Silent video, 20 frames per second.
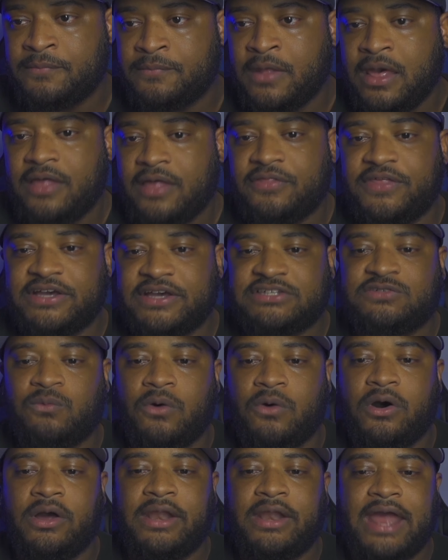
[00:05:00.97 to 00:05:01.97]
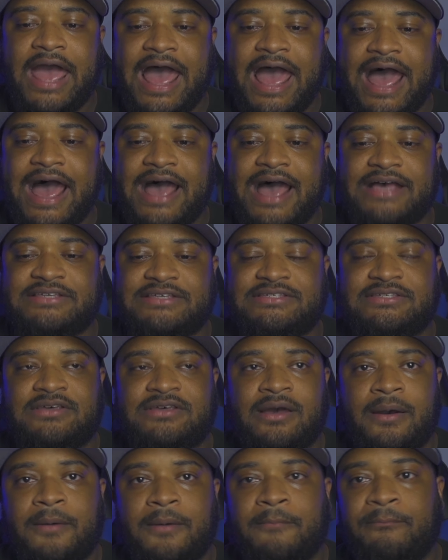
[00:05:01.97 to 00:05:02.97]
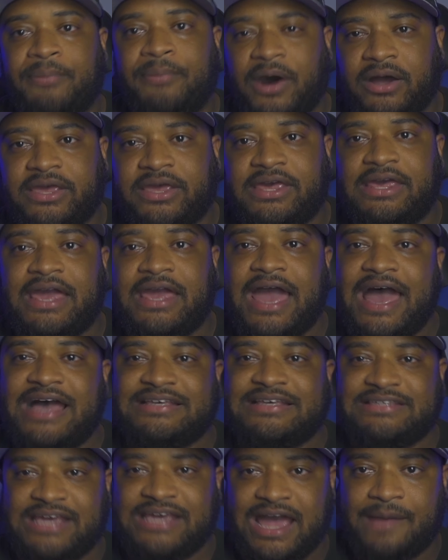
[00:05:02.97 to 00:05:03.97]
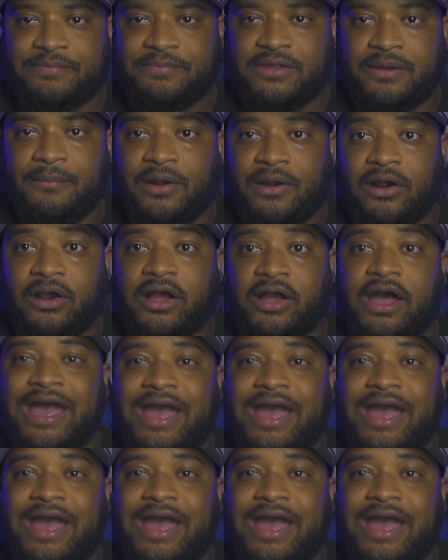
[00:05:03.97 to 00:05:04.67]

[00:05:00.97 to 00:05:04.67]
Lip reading: This one has Bucky as Captain America.